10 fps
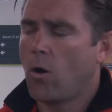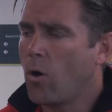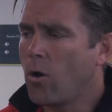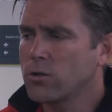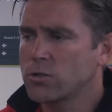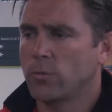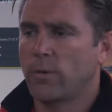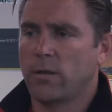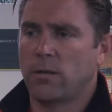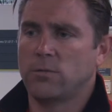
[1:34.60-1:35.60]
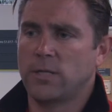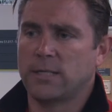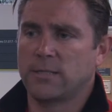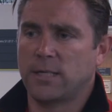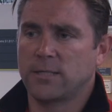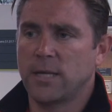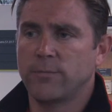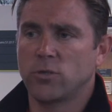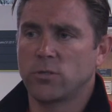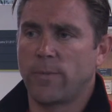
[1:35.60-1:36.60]
All super enthusiastic,
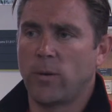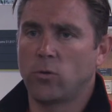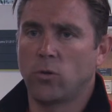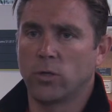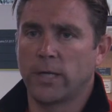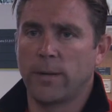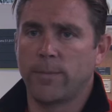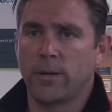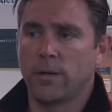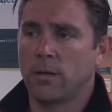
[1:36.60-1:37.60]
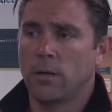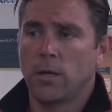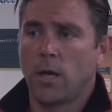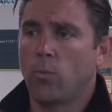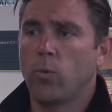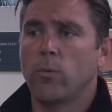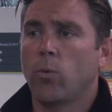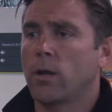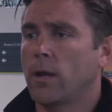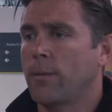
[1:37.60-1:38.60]
same as us about goalkeeping, and we
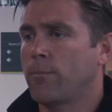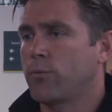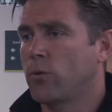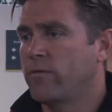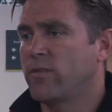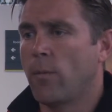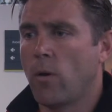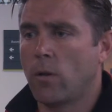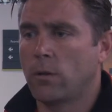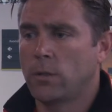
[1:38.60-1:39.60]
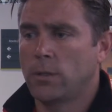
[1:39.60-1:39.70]
want to improve them all.